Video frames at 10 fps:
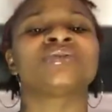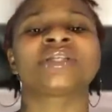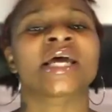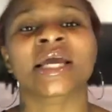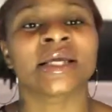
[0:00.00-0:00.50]

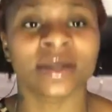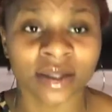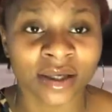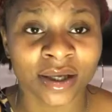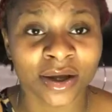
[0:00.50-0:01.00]
say.
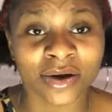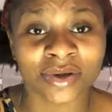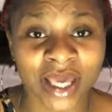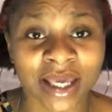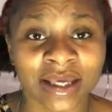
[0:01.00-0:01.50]

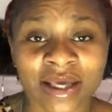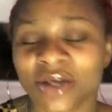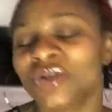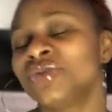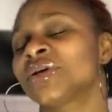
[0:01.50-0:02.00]
Okay?
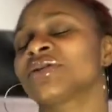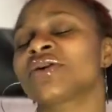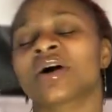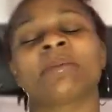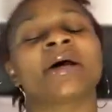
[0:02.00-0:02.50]
You can
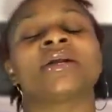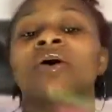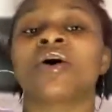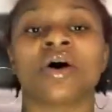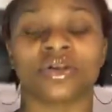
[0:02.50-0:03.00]
talk about it
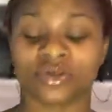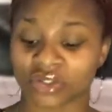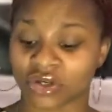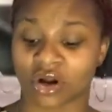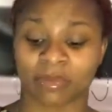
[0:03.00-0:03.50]
all. You can
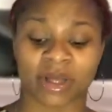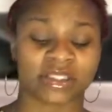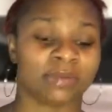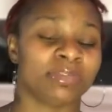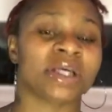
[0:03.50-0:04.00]
talk about
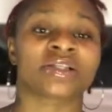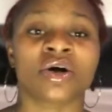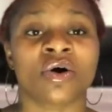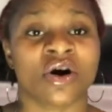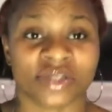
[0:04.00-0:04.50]
your big
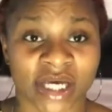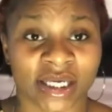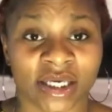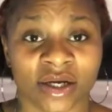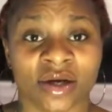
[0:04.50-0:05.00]
toes. I
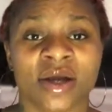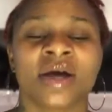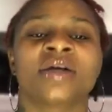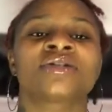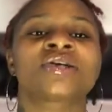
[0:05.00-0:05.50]
care.
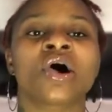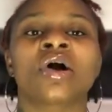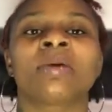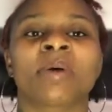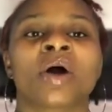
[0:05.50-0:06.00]
Talk
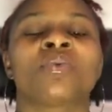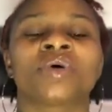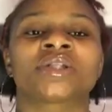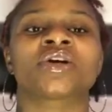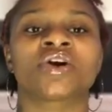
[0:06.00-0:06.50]
about
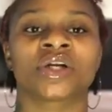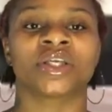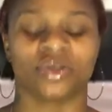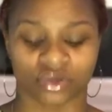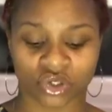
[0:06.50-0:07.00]
what's
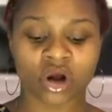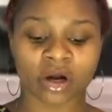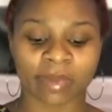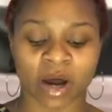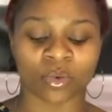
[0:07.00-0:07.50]
hurting you. Talk
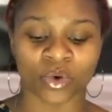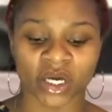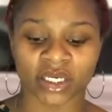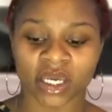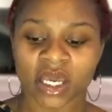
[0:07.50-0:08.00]
about
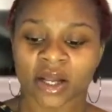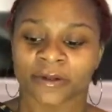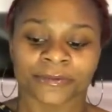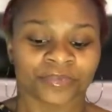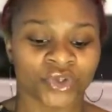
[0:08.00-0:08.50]
what
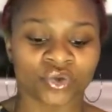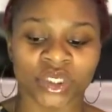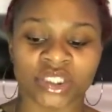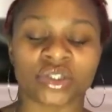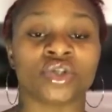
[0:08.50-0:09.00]
you
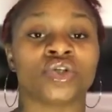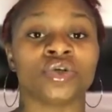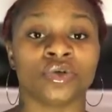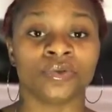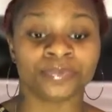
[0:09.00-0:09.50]
need to
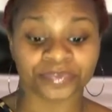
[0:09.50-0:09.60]
do